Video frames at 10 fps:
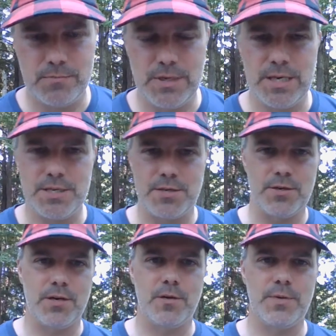and it's a
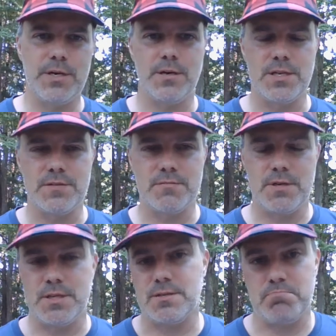darker beer, and
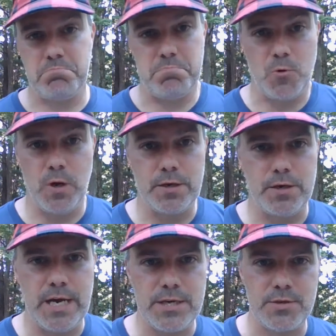it's quite good
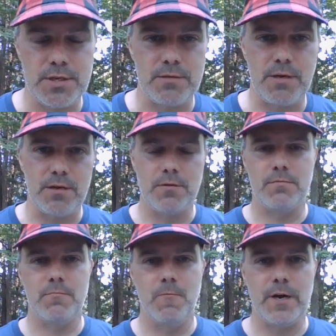actually.
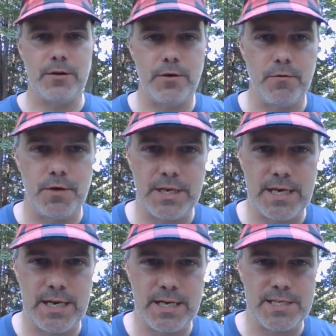Regular Corona
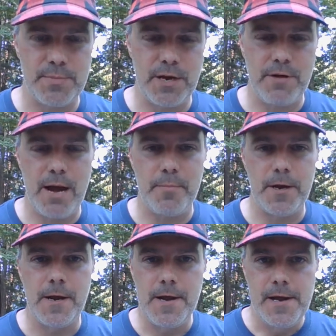kind of gets a bad rap,
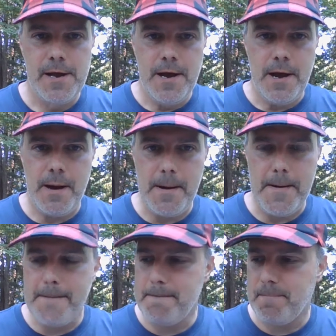but
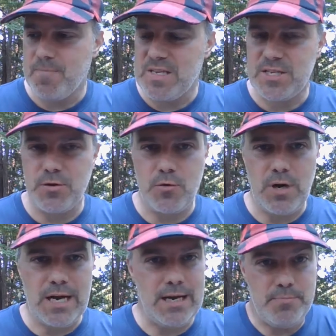so
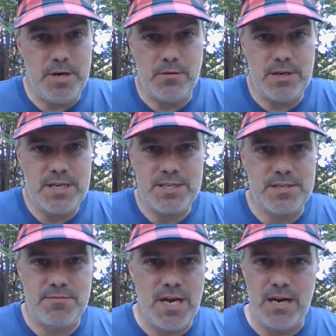apparently that's
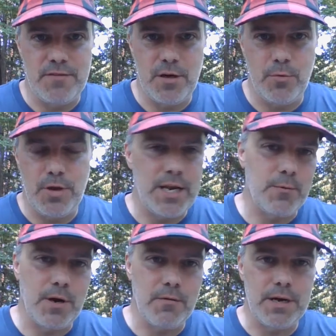not available
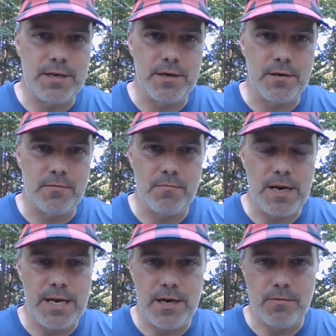anywhere around here right
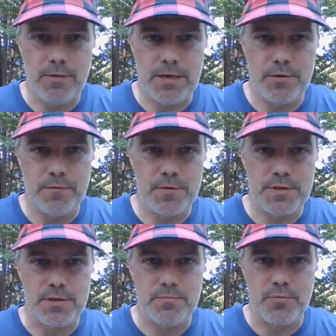now. I don't know if there's
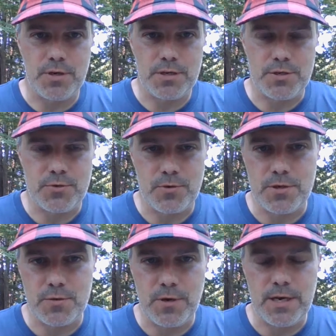a production
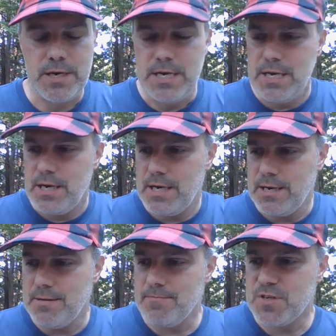shortage or what.
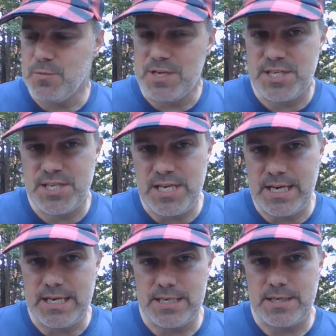So my
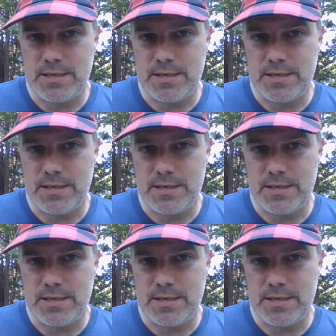second